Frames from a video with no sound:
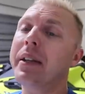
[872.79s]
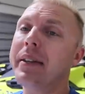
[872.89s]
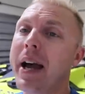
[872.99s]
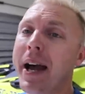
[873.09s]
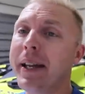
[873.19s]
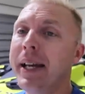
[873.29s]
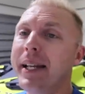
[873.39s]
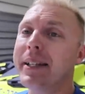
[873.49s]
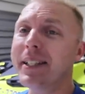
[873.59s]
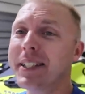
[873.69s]

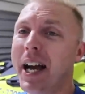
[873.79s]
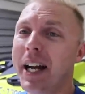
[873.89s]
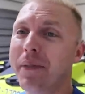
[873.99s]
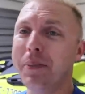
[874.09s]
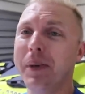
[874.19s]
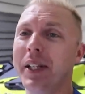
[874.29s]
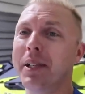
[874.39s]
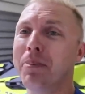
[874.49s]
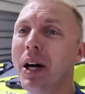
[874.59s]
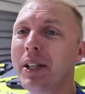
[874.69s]
that there's not everybody and
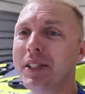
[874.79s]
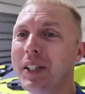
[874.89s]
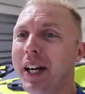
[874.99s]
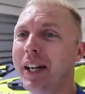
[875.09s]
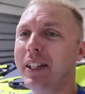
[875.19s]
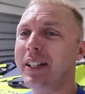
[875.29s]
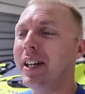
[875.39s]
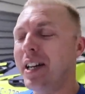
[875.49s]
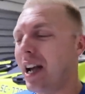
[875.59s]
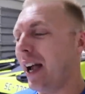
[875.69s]
the mother's
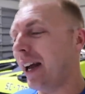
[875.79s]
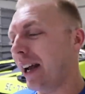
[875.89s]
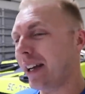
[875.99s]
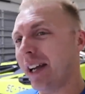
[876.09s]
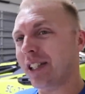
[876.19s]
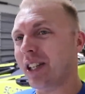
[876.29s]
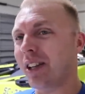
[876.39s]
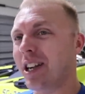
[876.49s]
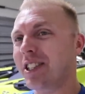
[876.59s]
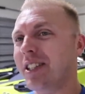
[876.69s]
there, and I can actually
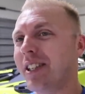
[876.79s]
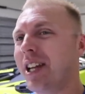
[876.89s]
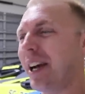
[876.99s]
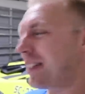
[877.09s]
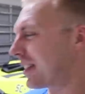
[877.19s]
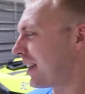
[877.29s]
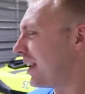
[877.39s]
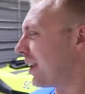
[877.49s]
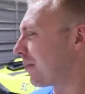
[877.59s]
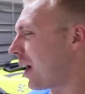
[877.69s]
launch the jet
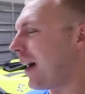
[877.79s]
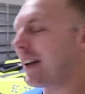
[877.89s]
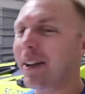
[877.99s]
ski and ride.